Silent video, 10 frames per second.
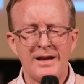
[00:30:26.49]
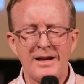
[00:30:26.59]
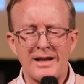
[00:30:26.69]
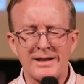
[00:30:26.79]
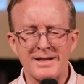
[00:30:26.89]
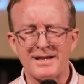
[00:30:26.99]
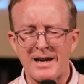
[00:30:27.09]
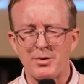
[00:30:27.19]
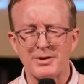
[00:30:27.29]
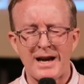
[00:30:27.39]
that
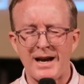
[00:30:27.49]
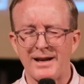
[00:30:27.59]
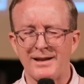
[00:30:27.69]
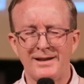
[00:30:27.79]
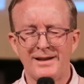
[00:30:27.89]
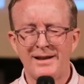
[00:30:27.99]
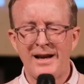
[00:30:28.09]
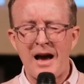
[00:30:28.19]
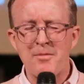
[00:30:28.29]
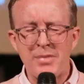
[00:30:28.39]
disciples had.
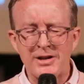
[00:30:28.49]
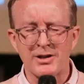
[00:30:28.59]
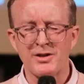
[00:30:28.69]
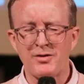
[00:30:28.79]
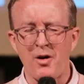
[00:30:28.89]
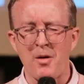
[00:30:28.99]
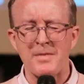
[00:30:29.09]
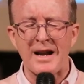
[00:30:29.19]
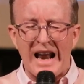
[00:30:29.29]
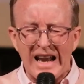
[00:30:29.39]
And be transformed and
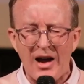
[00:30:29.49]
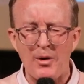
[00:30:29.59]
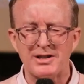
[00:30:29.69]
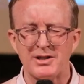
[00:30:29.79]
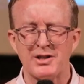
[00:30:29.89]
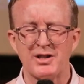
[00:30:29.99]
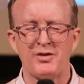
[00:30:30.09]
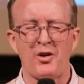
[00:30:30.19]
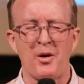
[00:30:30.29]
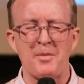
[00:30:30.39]
allow it to
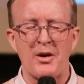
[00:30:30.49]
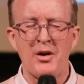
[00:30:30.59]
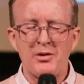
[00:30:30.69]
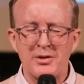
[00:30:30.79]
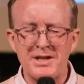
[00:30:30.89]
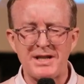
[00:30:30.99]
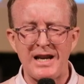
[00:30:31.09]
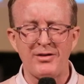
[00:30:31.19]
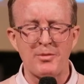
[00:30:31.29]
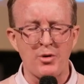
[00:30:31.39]
transform you. Receive
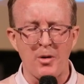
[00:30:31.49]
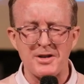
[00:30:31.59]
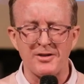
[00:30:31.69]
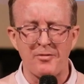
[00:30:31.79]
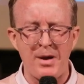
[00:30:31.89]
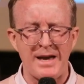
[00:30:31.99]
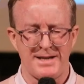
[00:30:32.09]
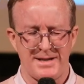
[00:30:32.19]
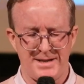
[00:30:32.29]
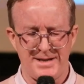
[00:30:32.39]
the promise of
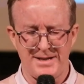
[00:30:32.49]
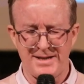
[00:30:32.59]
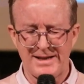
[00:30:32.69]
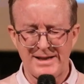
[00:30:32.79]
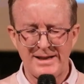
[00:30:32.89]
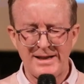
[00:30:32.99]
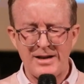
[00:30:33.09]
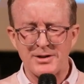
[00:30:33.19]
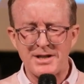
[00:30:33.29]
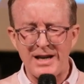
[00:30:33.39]
peace.
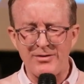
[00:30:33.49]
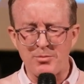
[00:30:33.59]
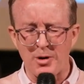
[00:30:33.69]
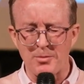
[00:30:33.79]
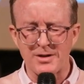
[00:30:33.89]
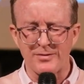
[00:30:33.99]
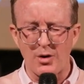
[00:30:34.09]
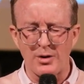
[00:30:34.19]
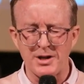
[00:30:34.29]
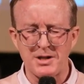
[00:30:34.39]
Receive the promise of the
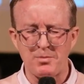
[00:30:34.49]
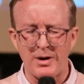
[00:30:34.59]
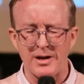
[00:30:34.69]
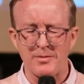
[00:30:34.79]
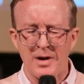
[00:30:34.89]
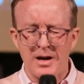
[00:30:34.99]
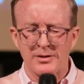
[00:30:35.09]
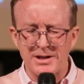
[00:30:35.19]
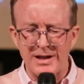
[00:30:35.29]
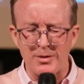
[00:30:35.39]
Holy Spirit.
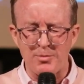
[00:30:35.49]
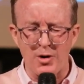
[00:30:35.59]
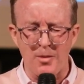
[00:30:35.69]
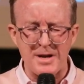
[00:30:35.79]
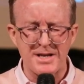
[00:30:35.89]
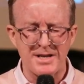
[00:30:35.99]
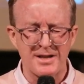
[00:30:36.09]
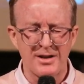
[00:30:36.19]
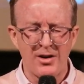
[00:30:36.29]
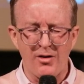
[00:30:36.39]
Receive the promise
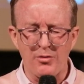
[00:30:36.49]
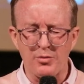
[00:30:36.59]
of